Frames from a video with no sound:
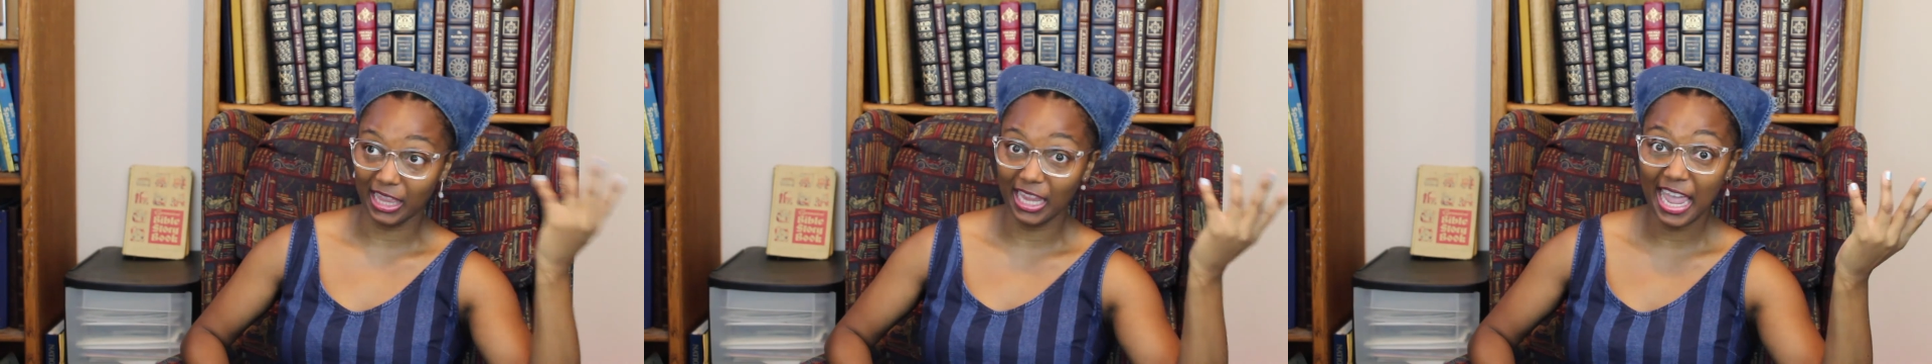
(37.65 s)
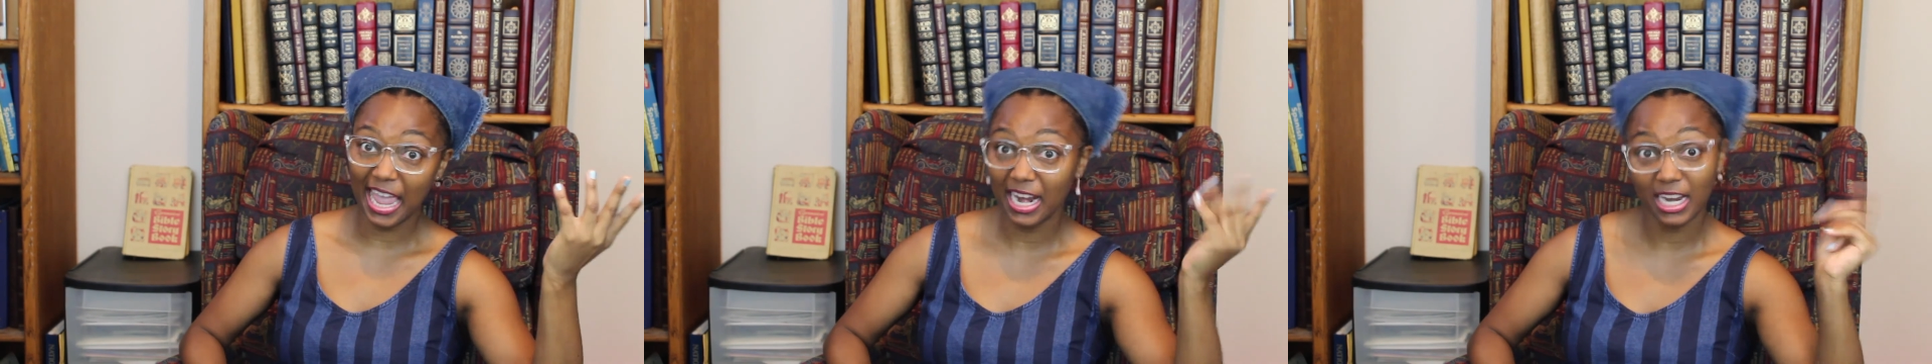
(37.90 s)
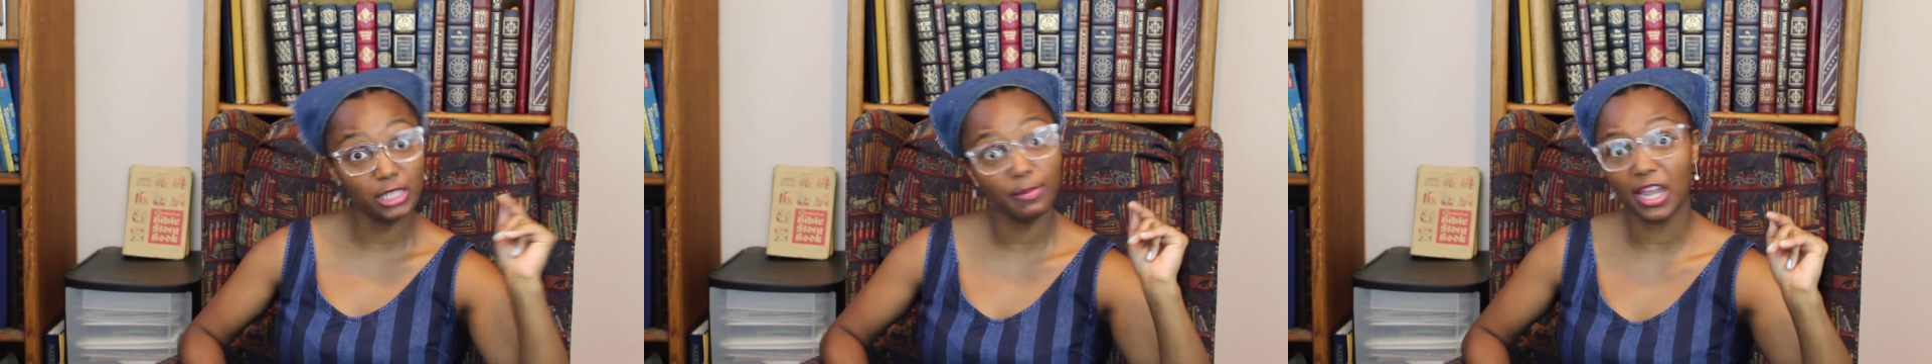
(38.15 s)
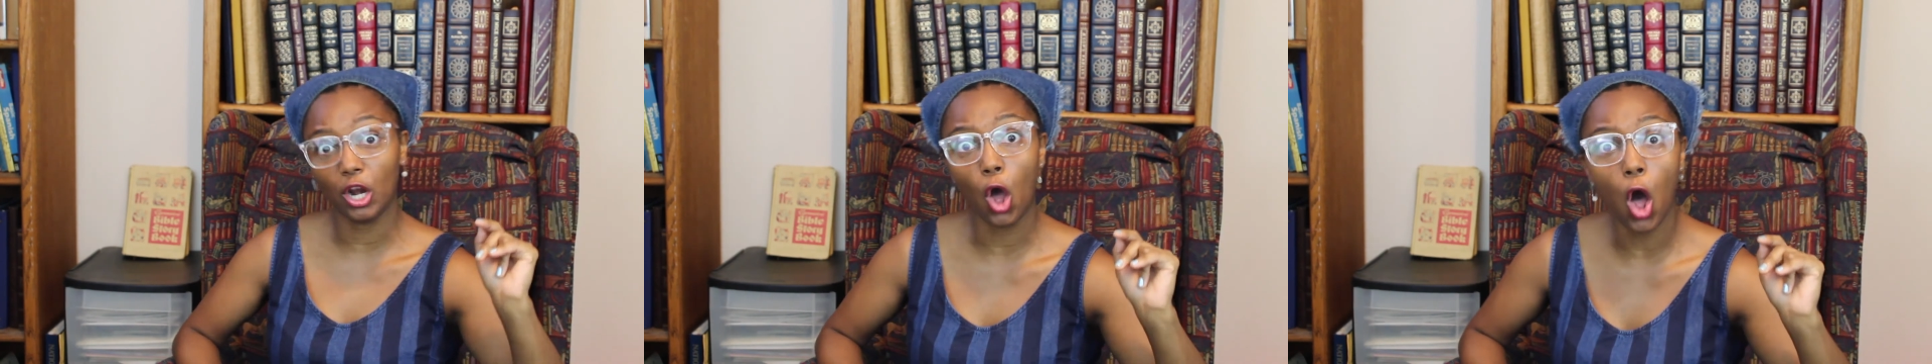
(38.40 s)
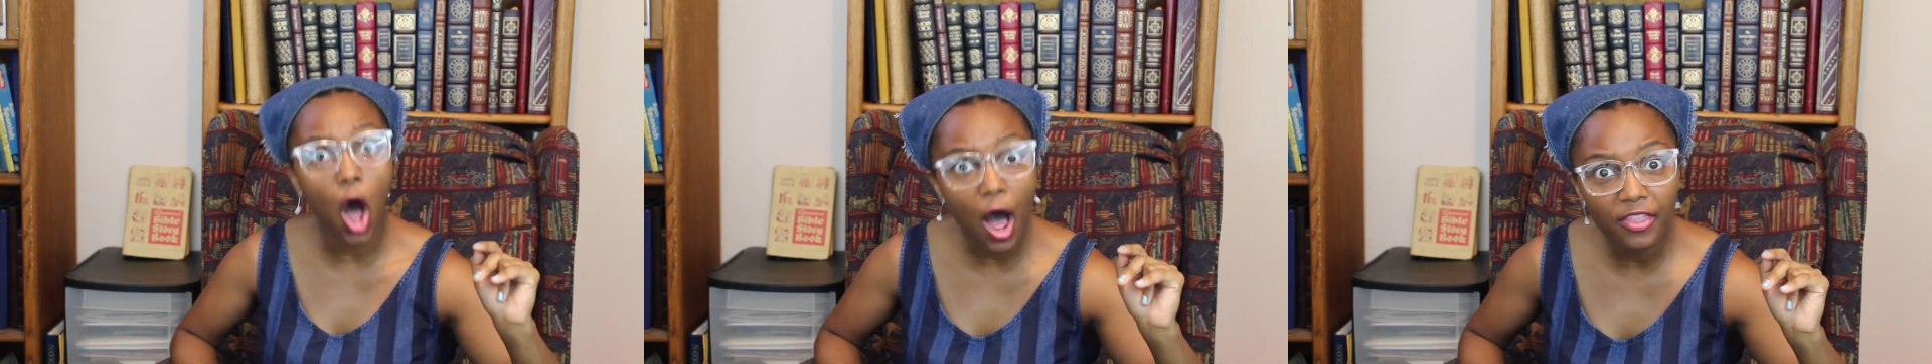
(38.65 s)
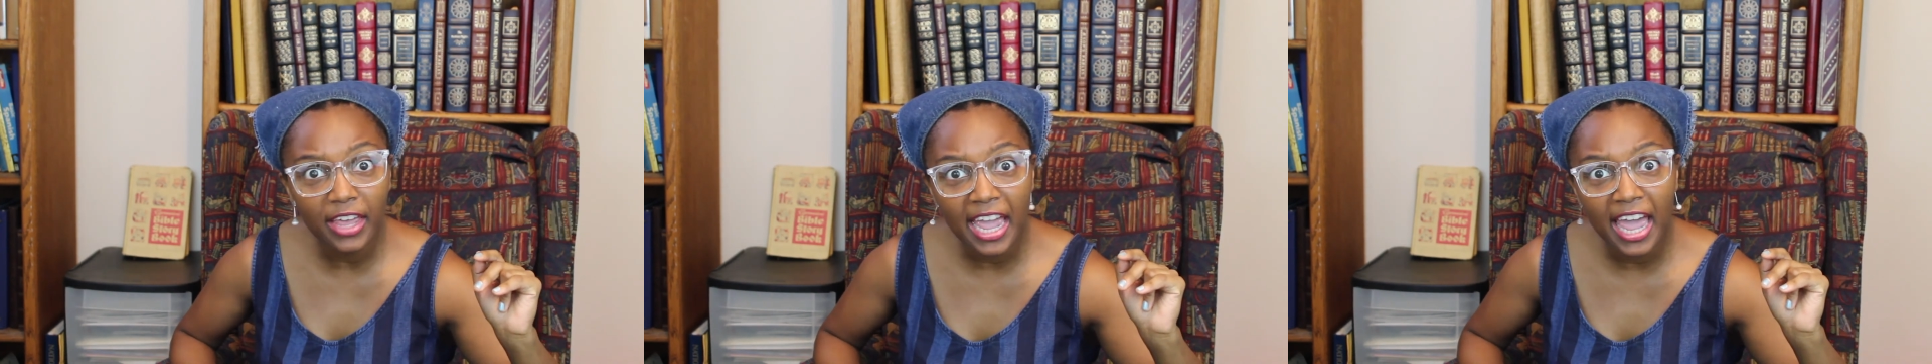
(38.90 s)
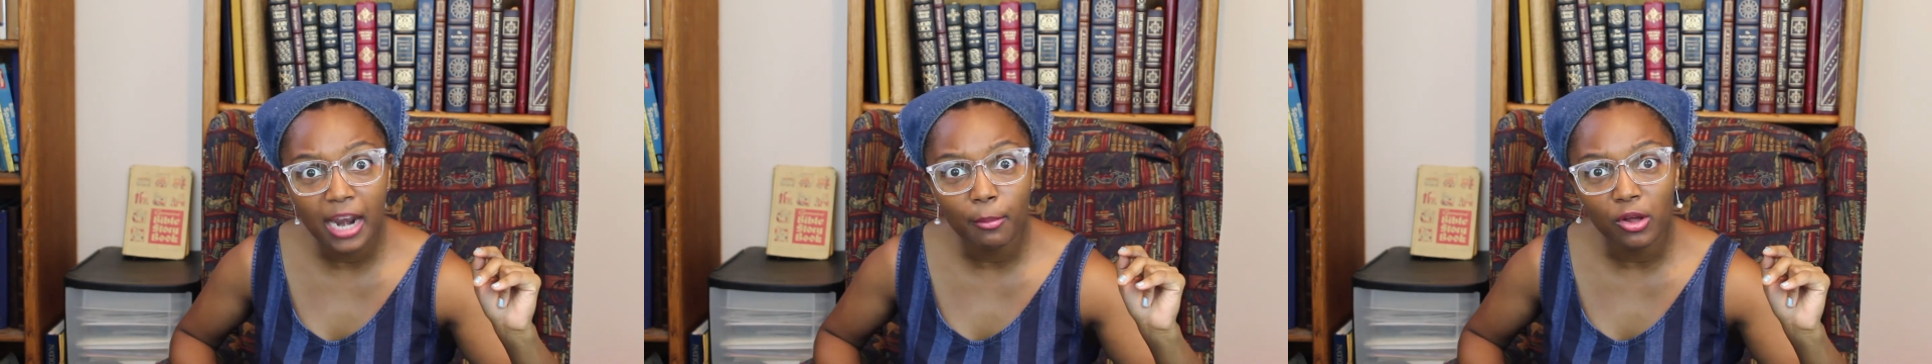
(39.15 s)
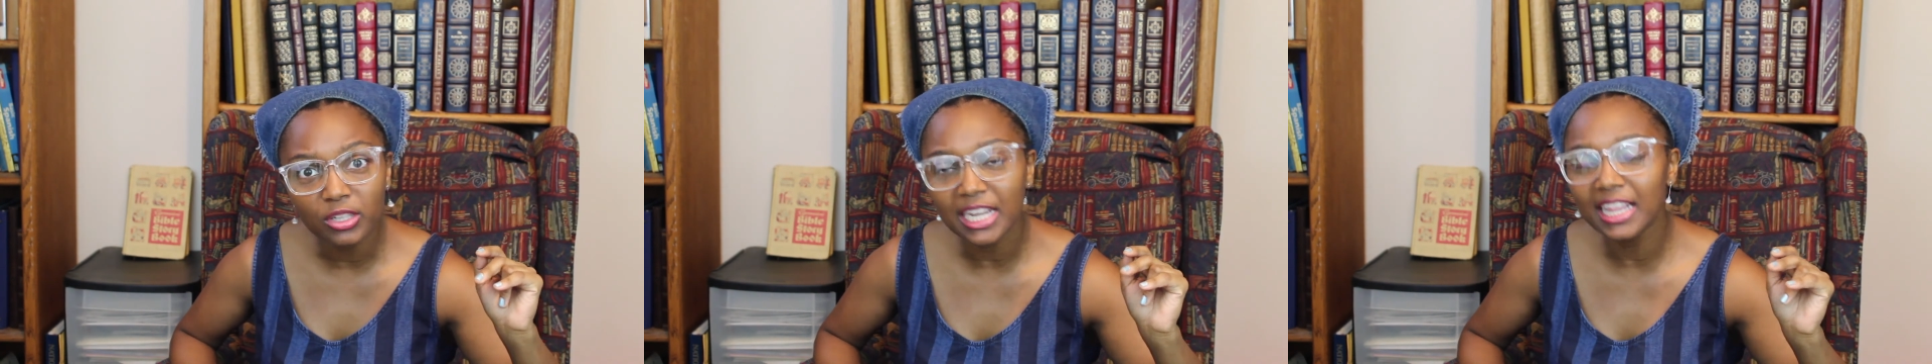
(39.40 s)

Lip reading: land, and he's making all the animals.